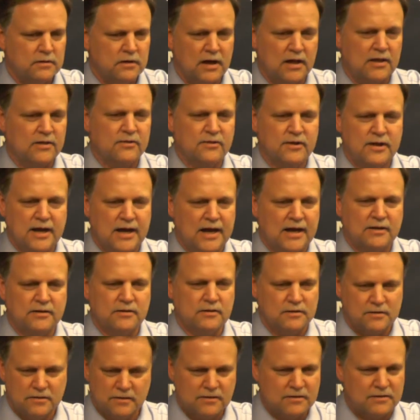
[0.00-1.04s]
Other than that,
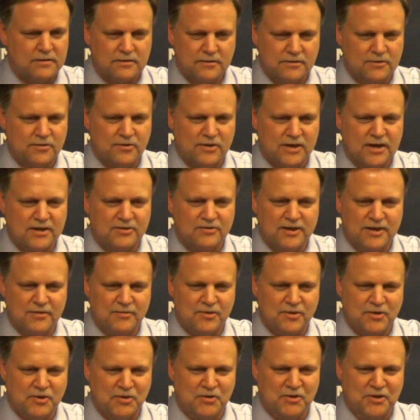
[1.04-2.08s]
you guys
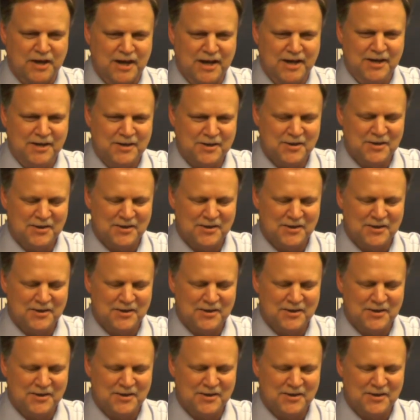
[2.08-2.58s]
having a good day?